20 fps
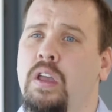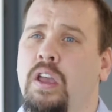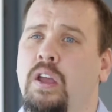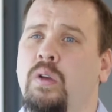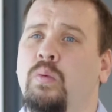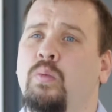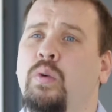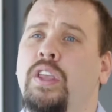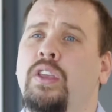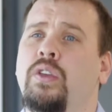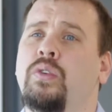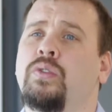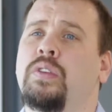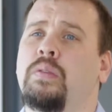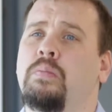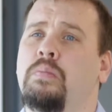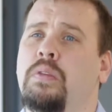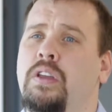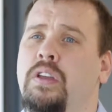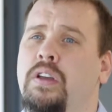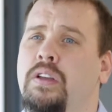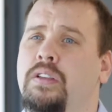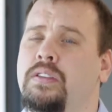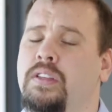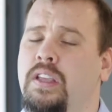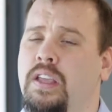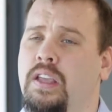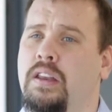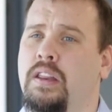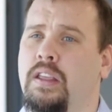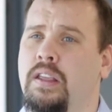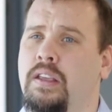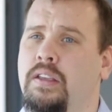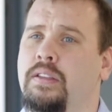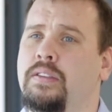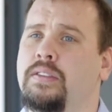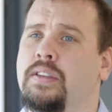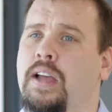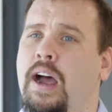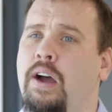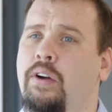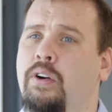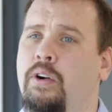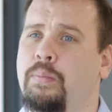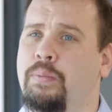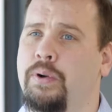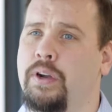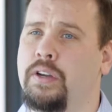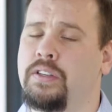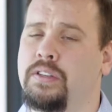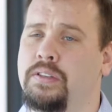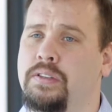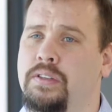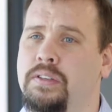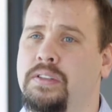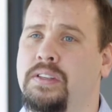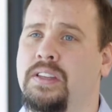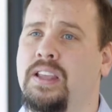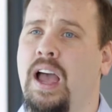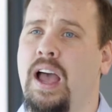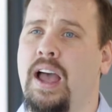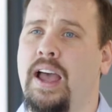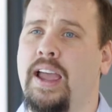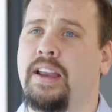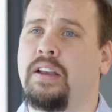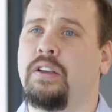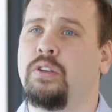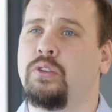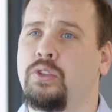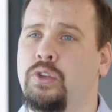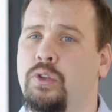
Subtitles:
and we use it because it is our apprentice's guide